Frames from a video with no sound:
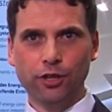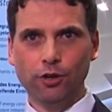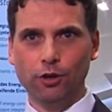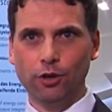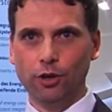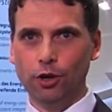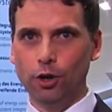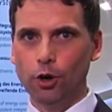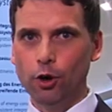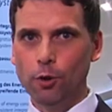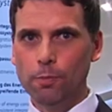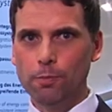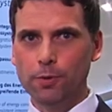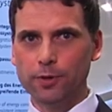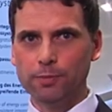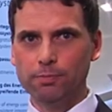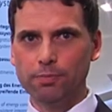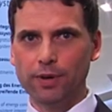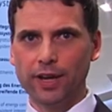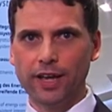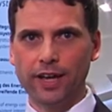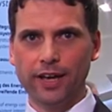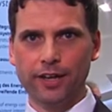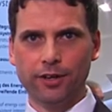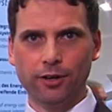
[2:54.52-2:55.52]
or open
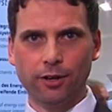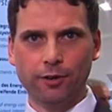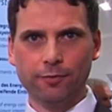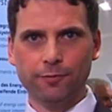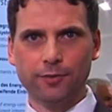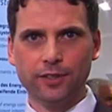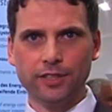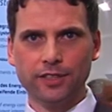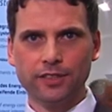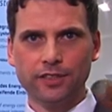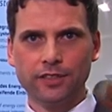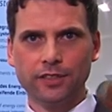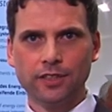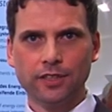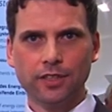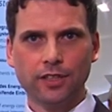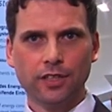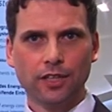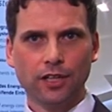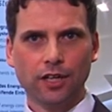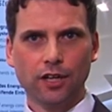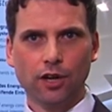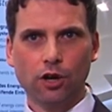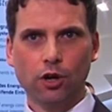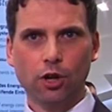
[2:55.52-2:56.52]
plan office,
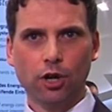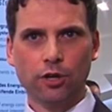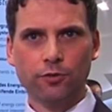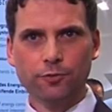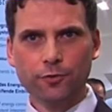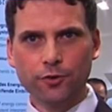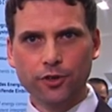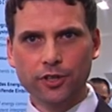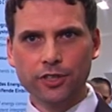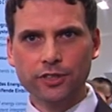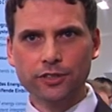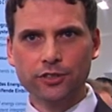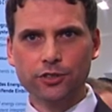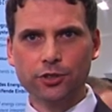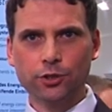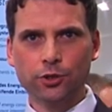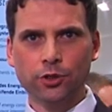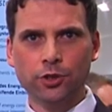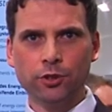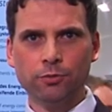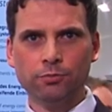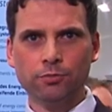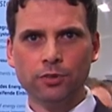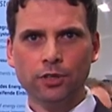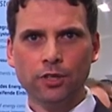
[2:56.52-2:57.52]
a conference
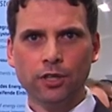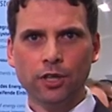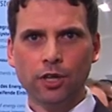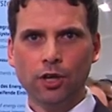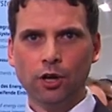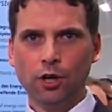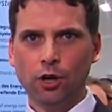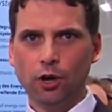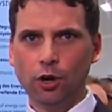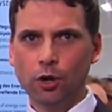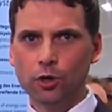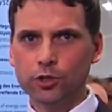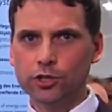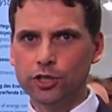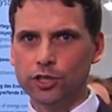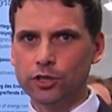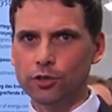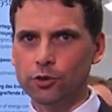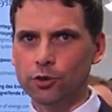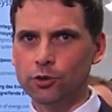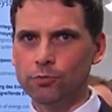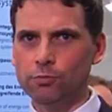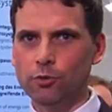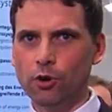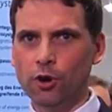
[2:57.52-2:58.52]
room, hotel
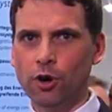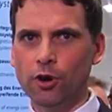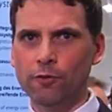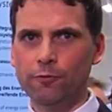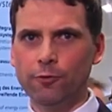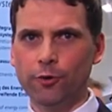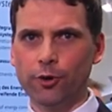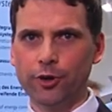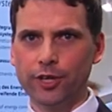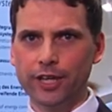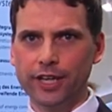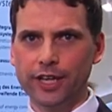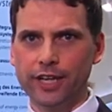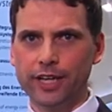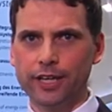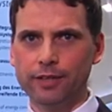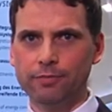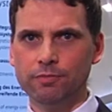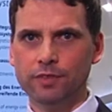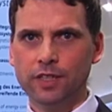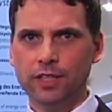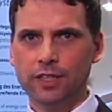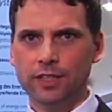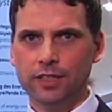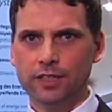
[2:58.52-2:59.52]
room or foyer.
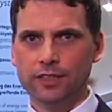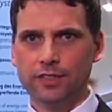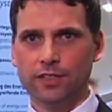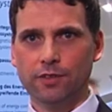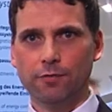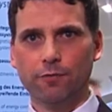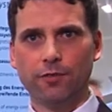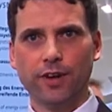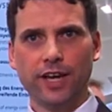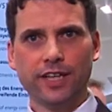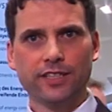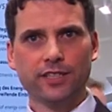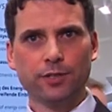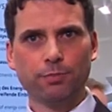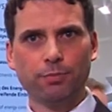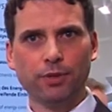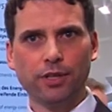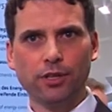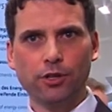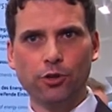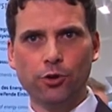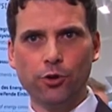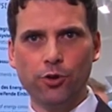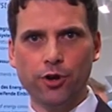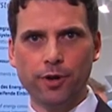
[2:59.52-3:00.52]
The
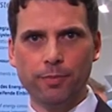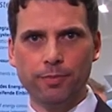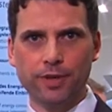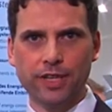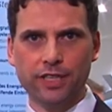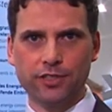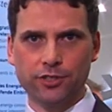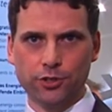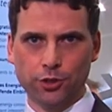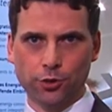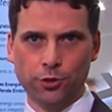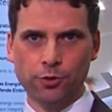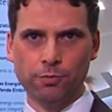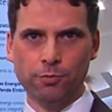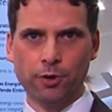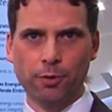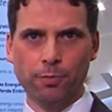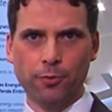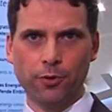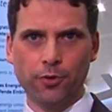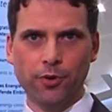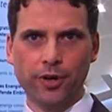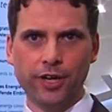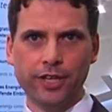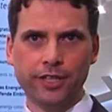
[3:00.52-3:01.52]
flexible QMX room
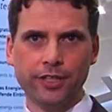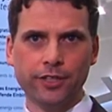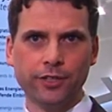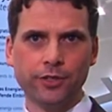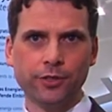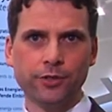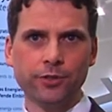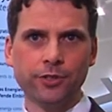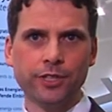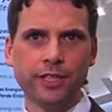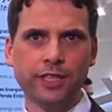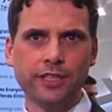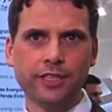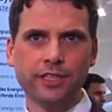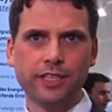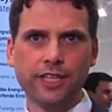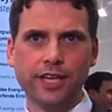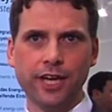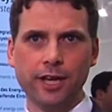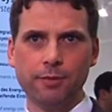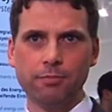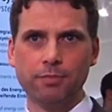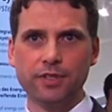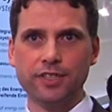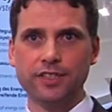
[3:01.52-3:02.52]
operating unit
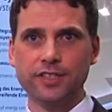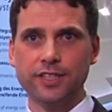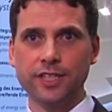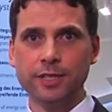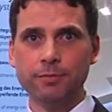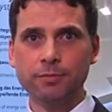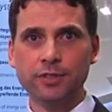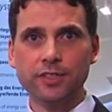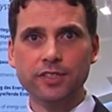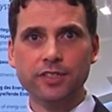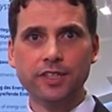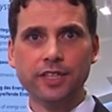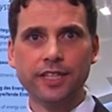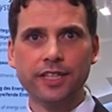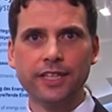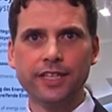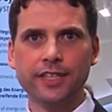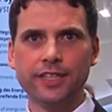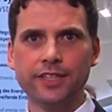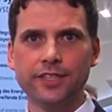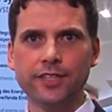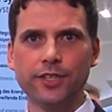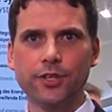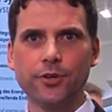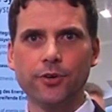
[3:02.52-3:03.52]
can be seamlessly
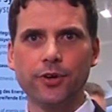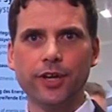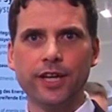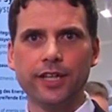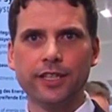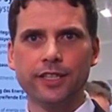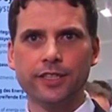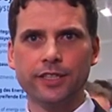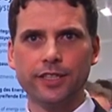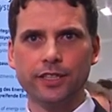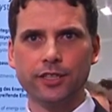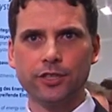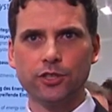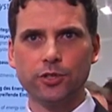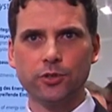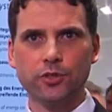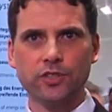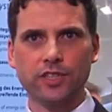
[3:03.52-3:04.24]
integrated into